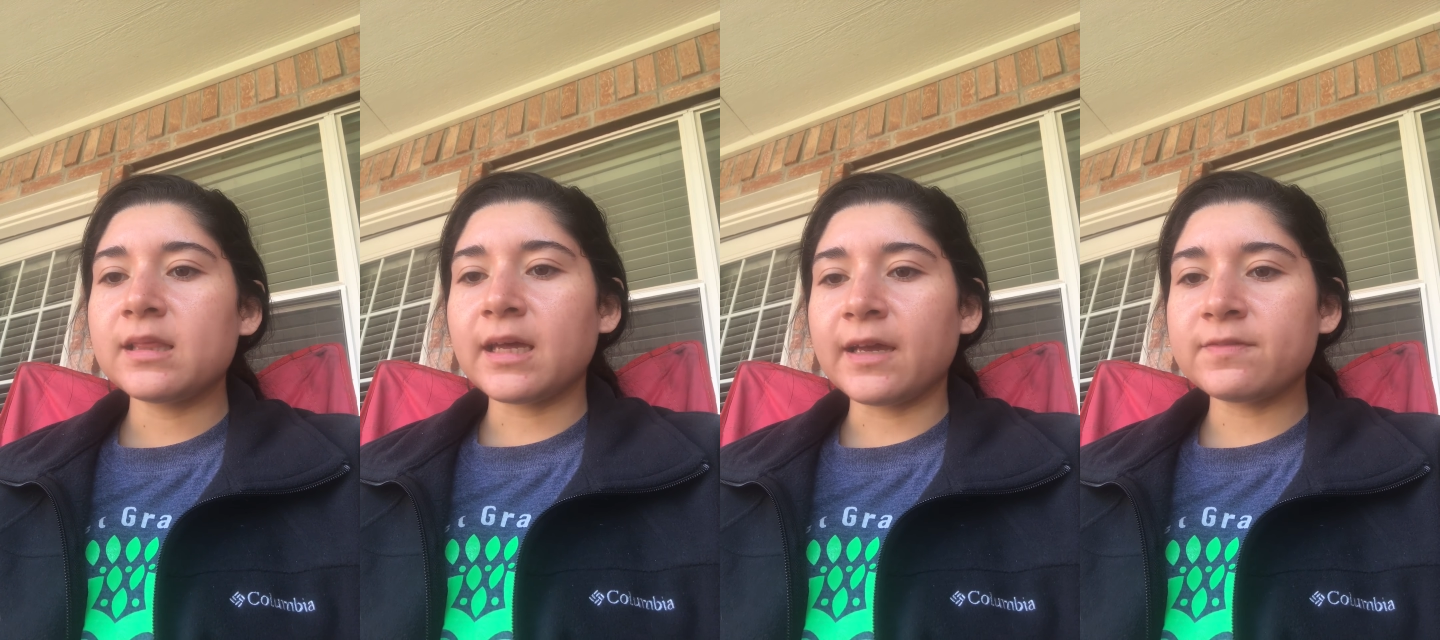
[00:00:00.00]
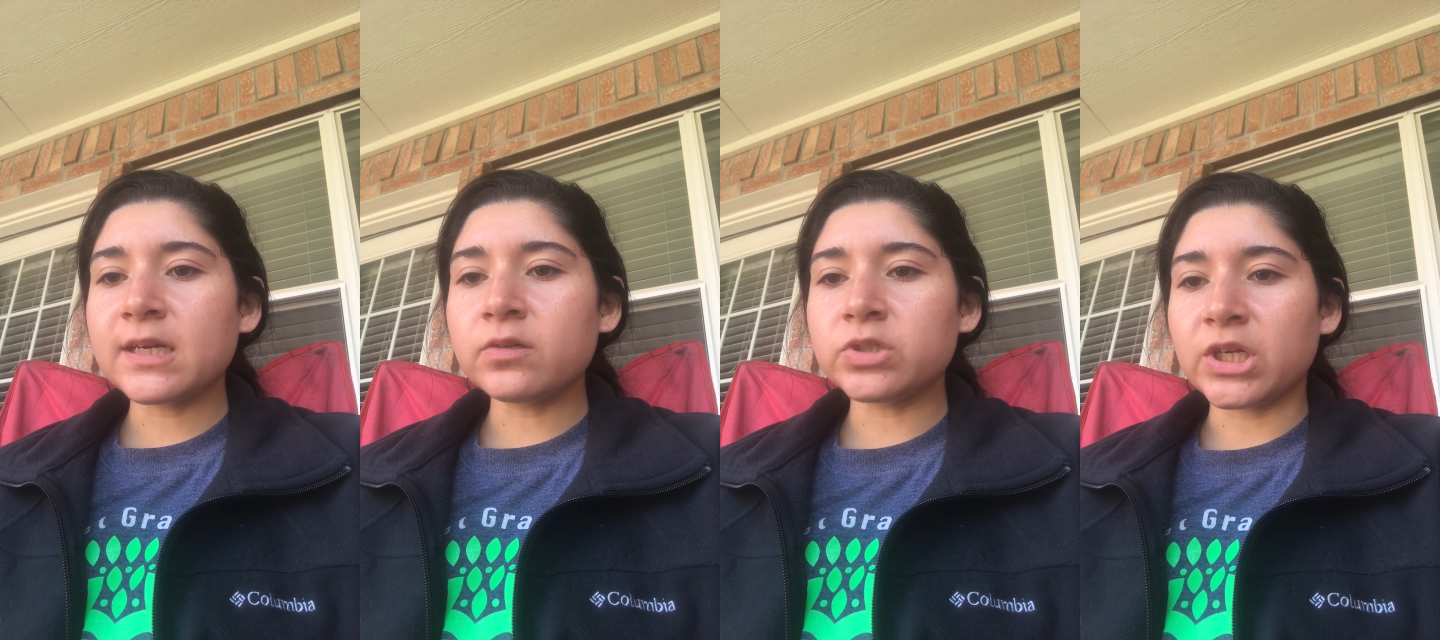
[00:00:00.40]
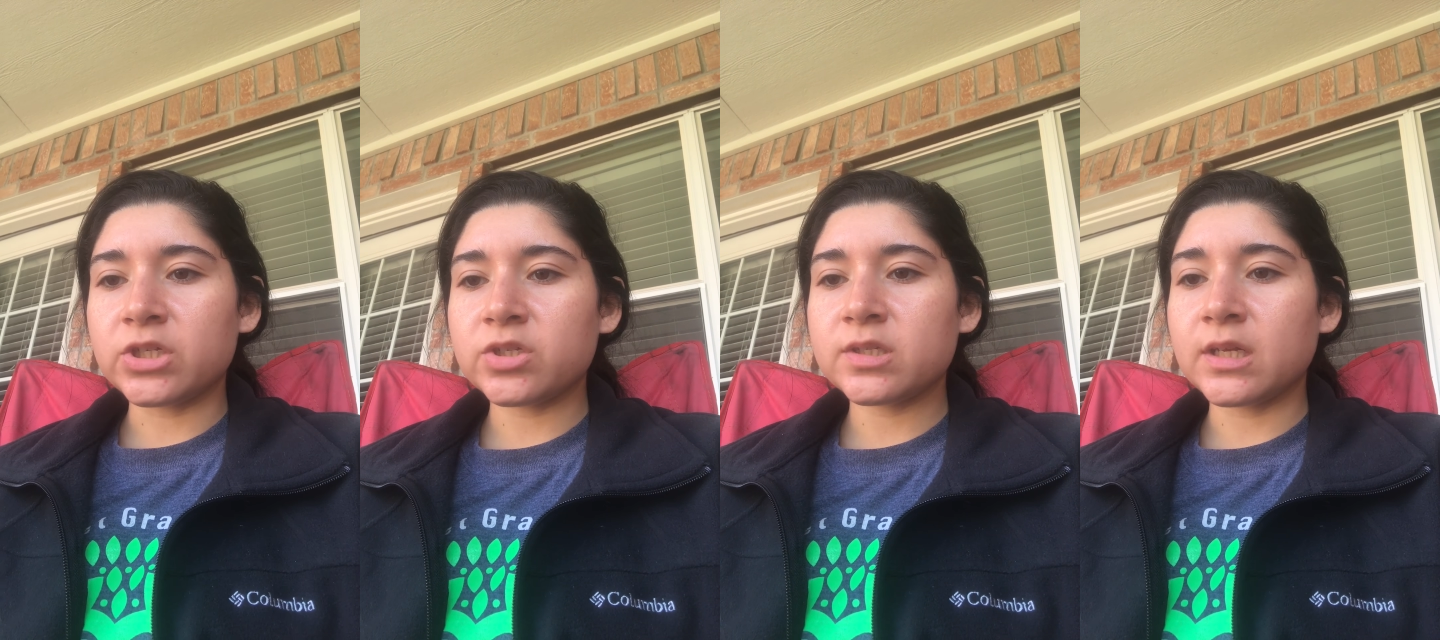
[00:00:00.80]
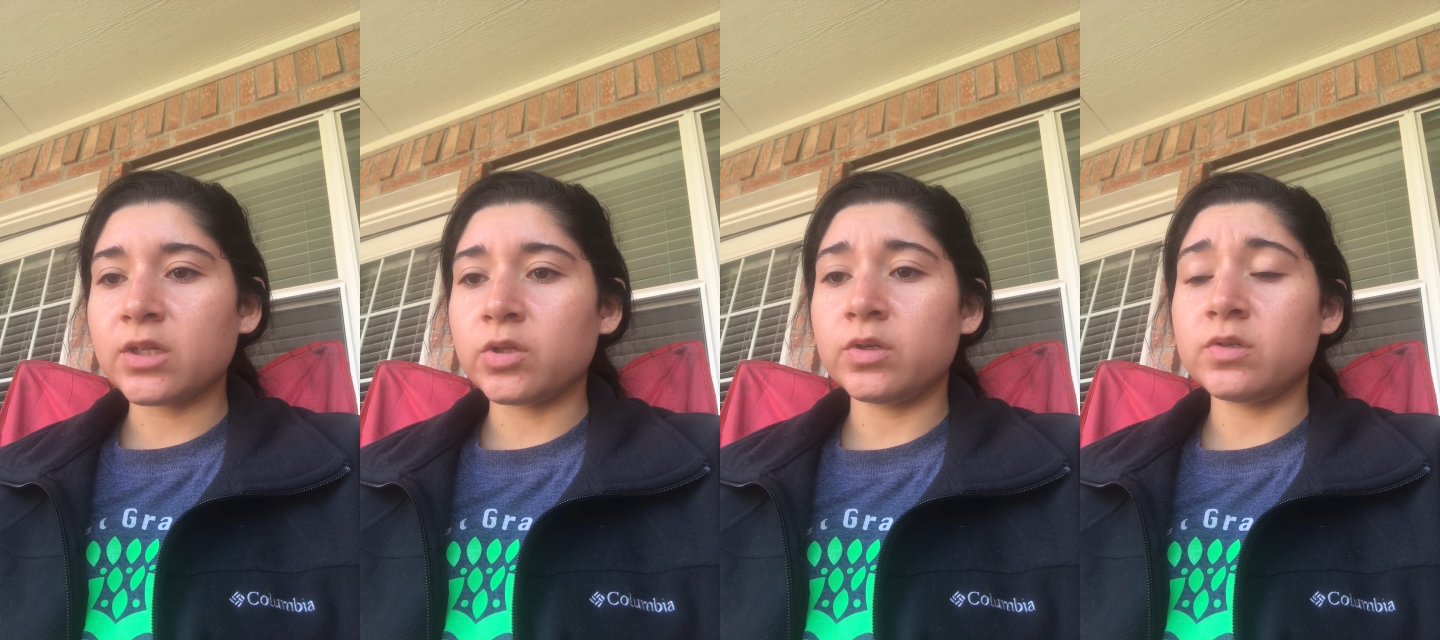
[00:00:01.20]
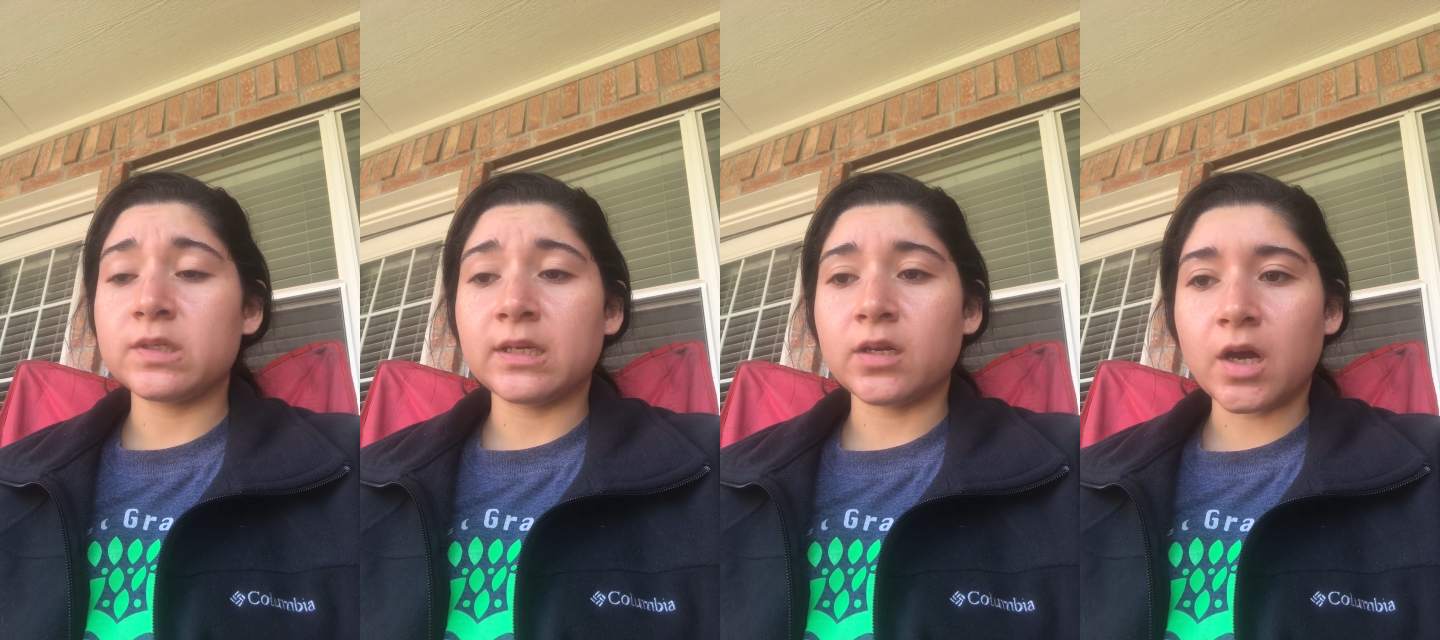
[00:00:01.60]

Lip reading: Lifestyle changes include using